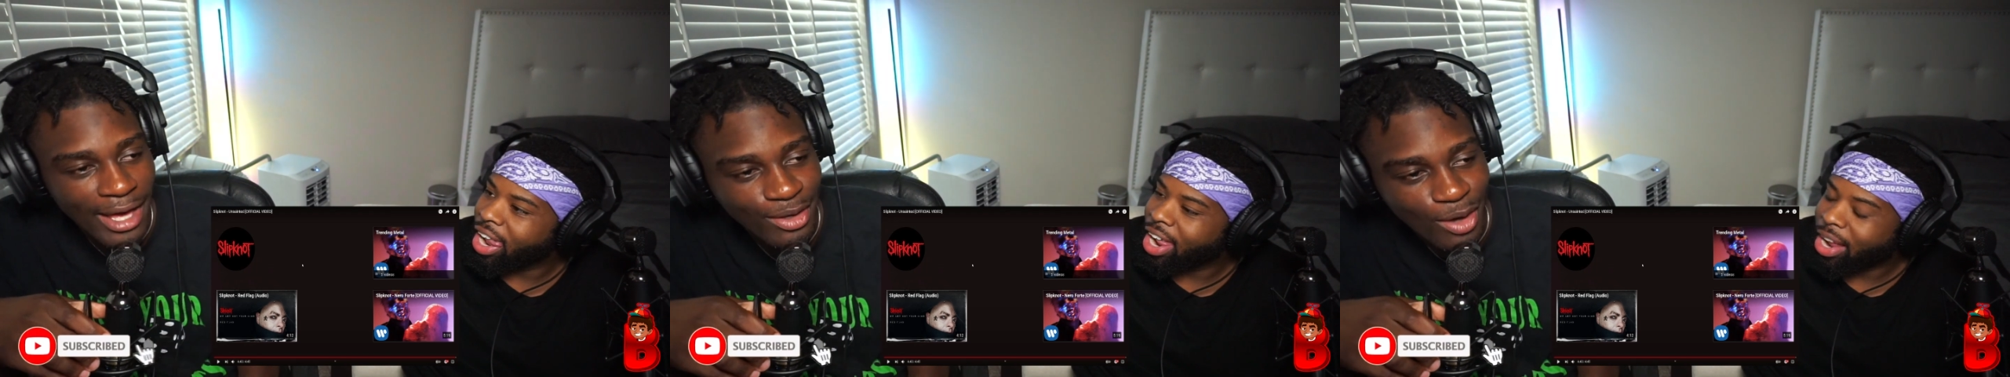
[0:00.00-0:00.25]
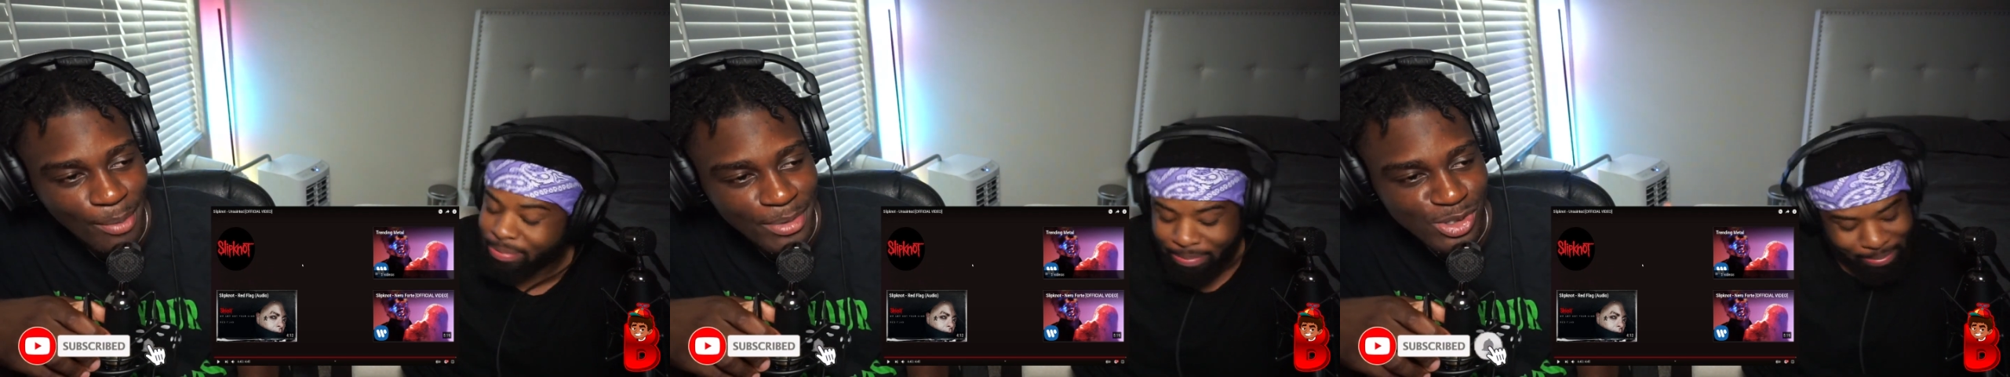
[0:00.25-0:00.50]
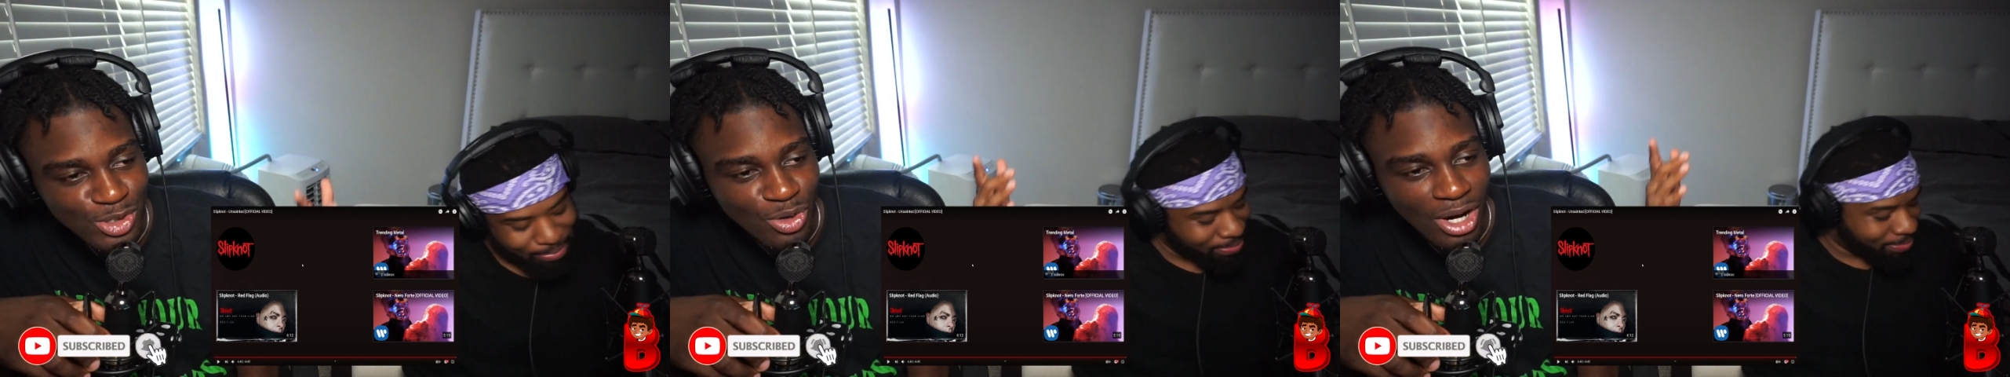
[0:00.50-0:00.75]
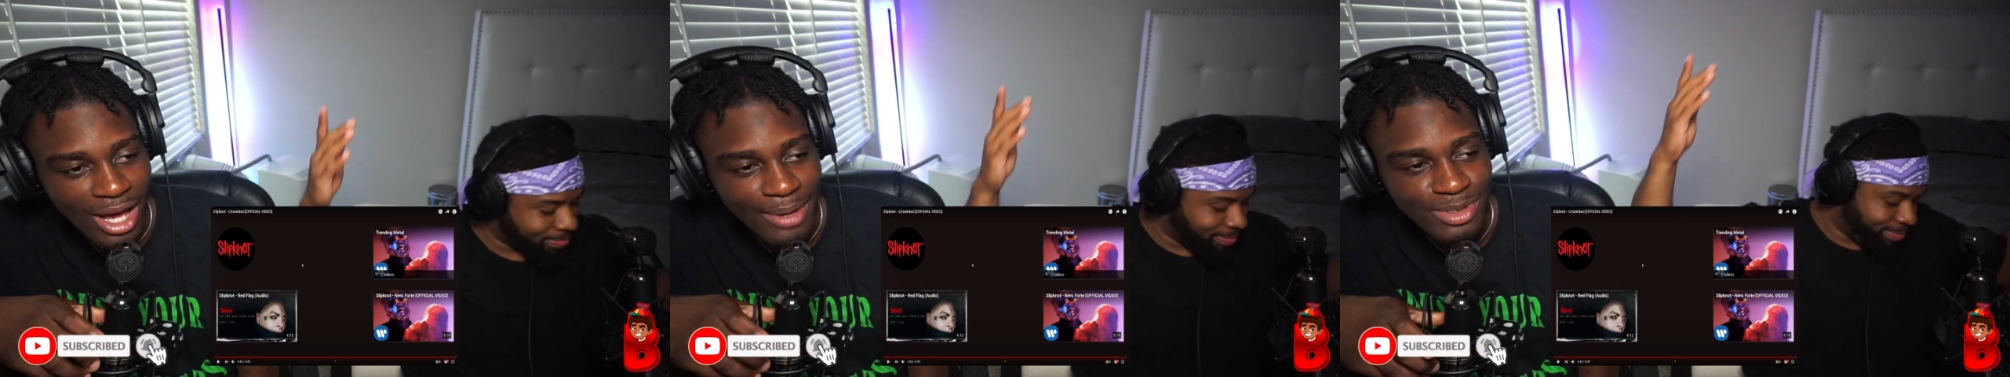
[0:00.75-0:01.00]
Speaker 1: comment,
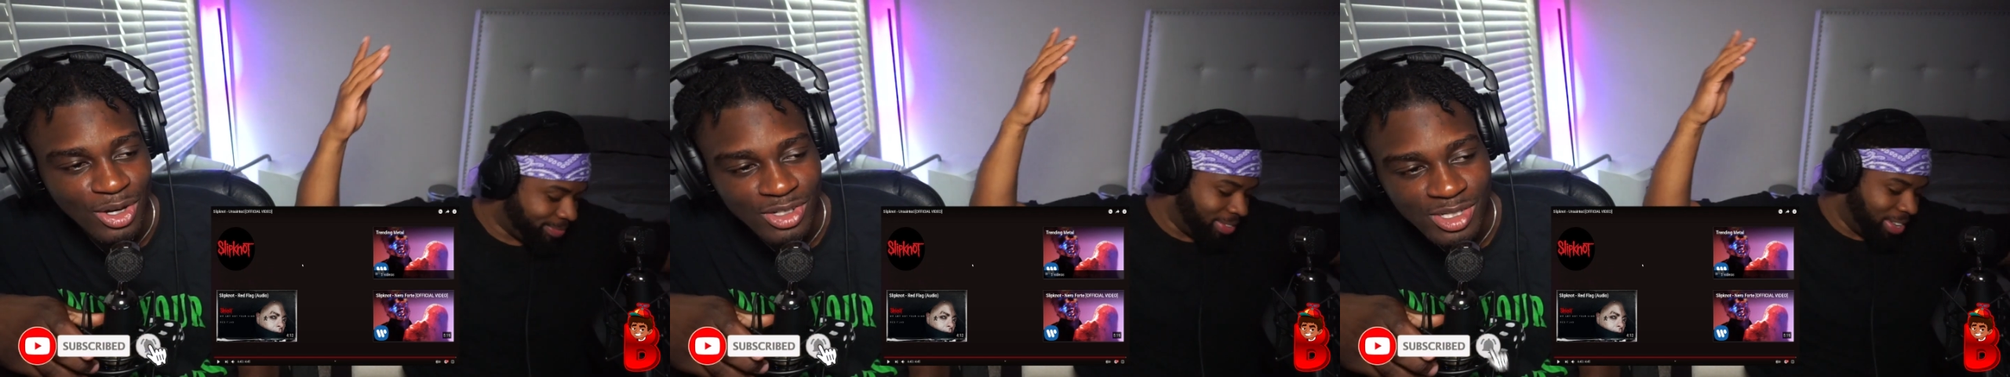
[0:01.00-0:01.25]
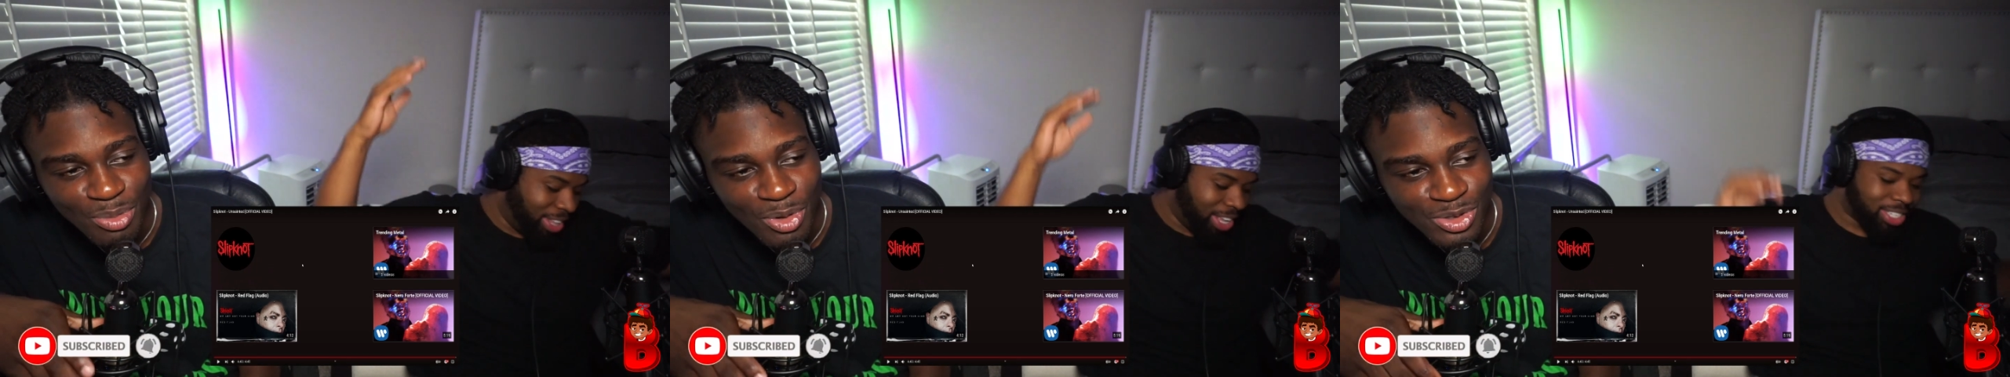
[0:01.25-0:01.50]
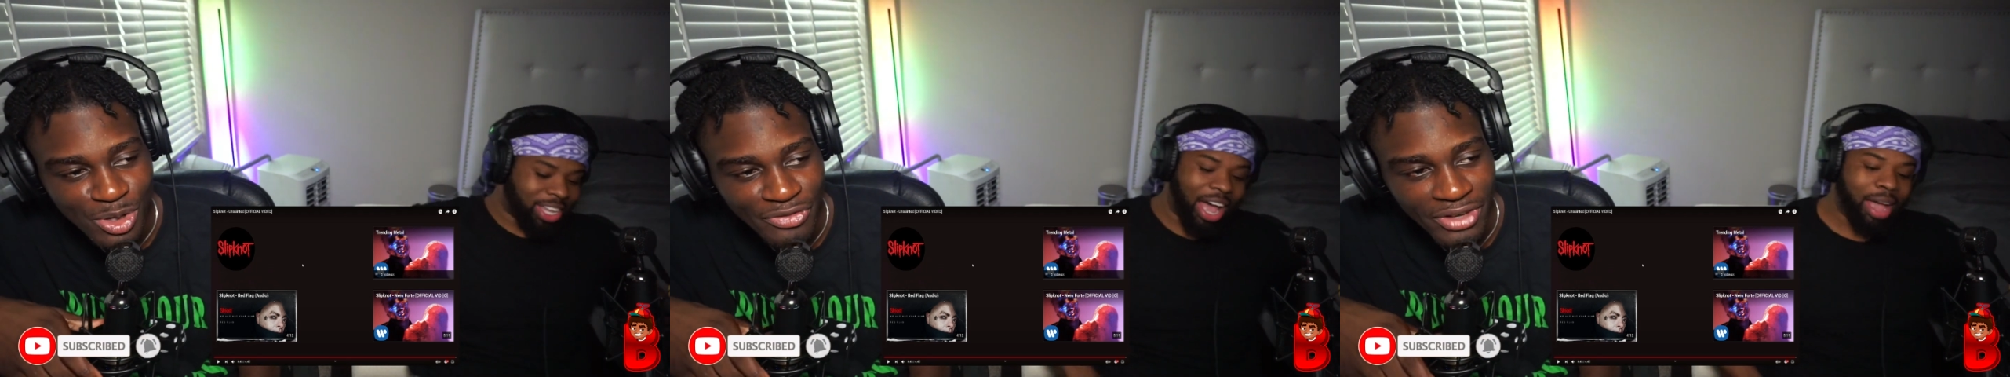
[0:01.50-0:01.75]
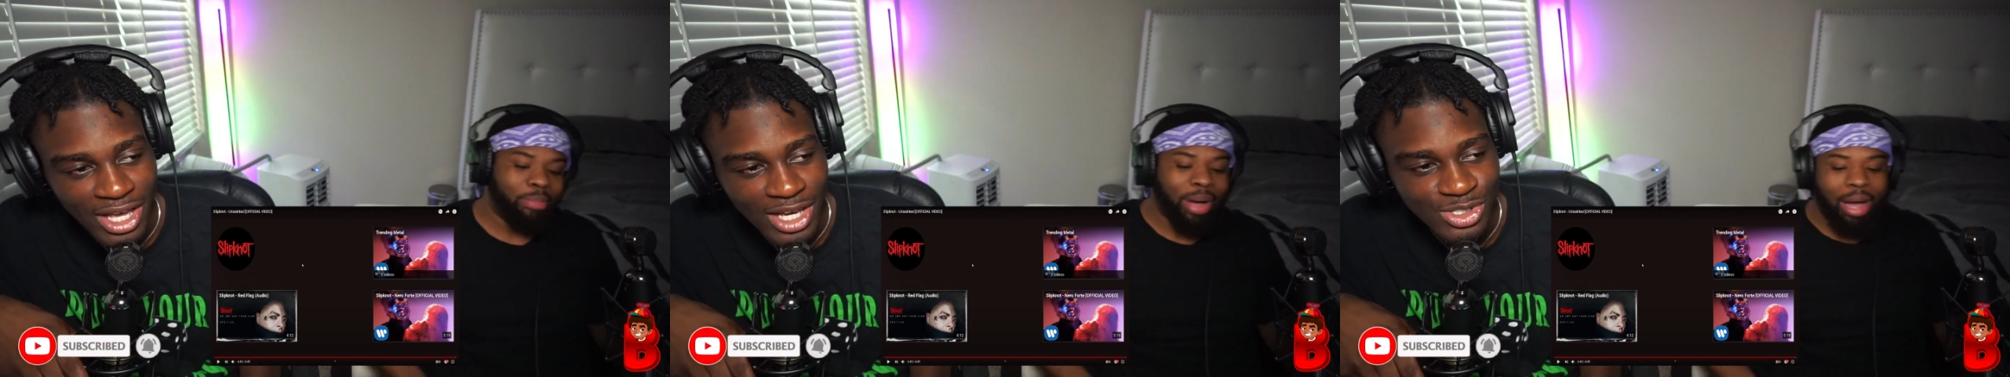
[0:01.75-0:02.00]
subscribe, turn those post
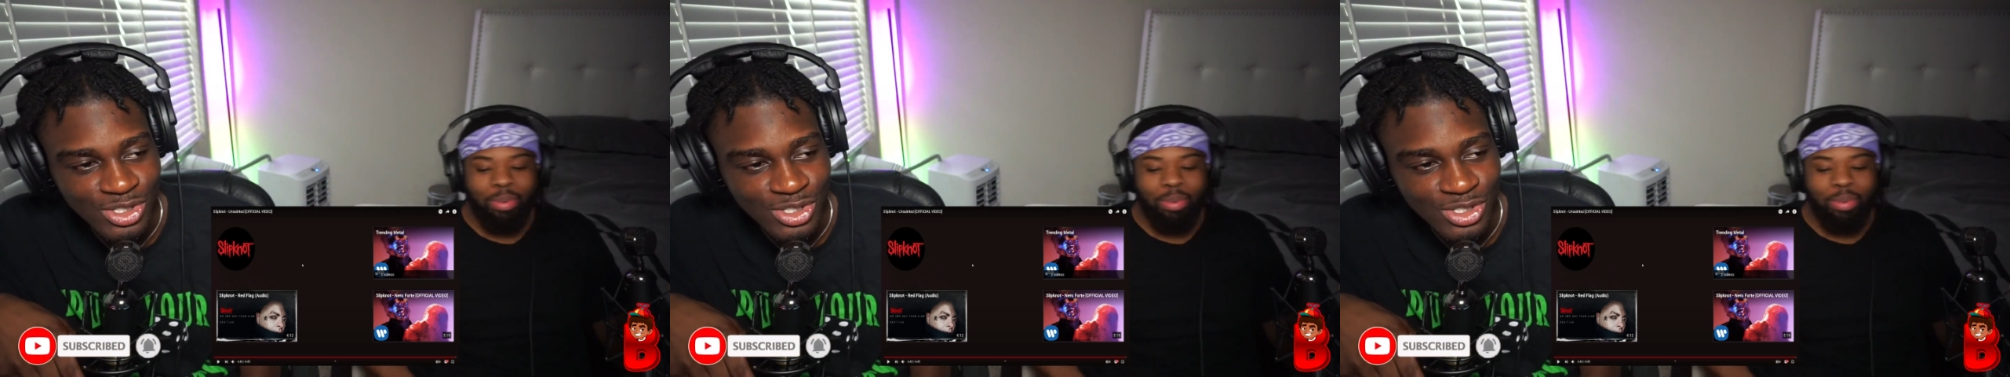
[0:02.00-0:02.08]
notifications